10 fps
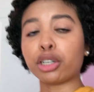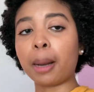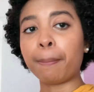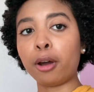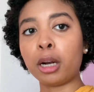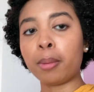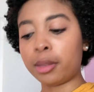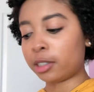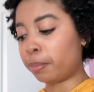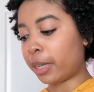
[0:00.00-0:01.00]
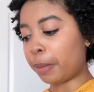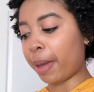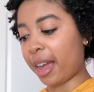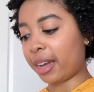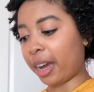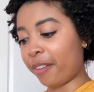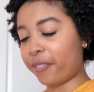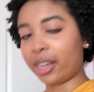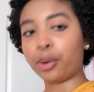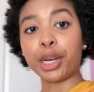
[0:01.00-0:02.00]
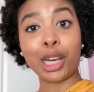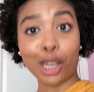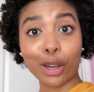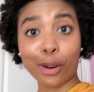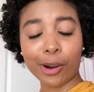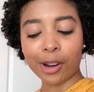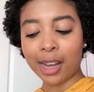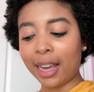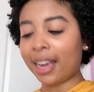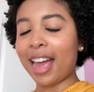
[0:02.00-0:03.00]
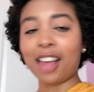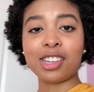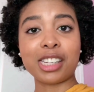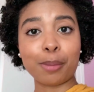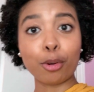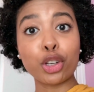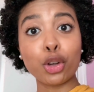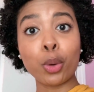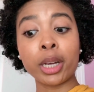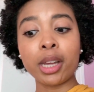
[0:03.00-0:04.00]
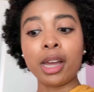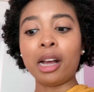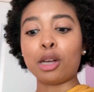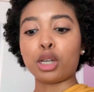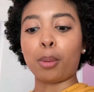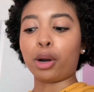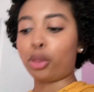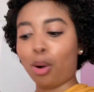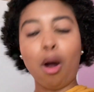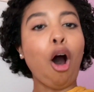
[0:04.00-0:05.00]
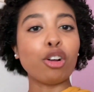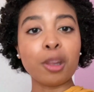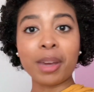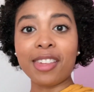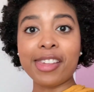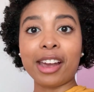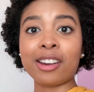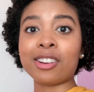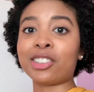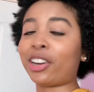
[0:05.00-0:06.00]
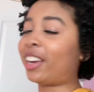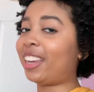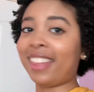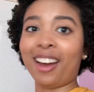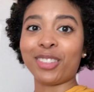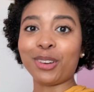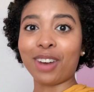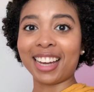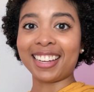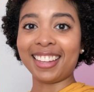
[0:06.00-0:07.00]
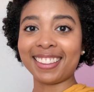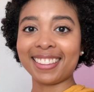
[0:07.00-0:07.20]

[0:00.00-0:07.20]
going to put them in this big bag I found here. It has a zipper to it, so I'm going to throw all of them in there so I can get that out the way.